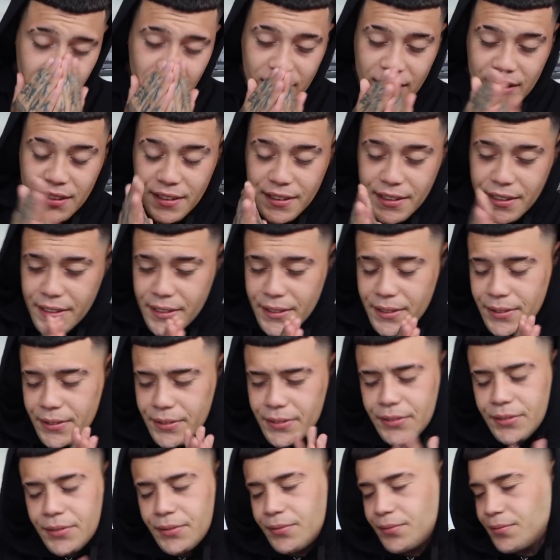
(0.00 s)

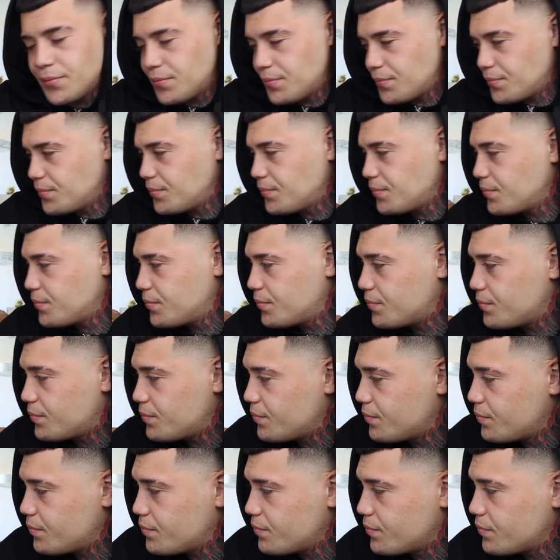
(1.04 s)

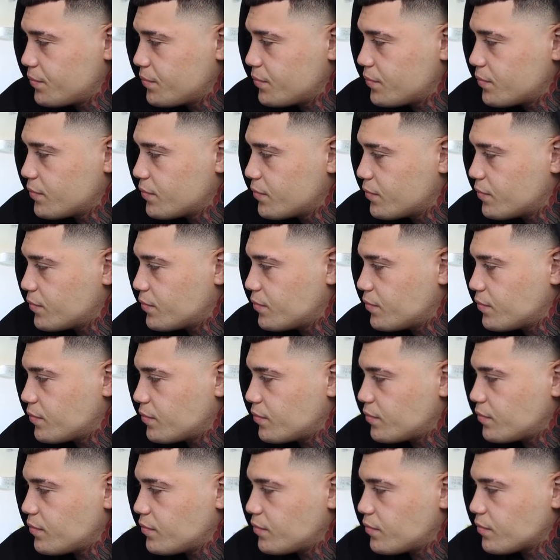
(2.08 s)

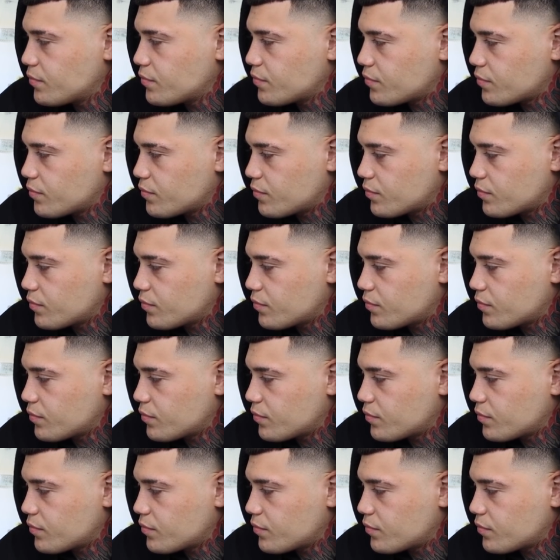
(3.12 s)
(silent)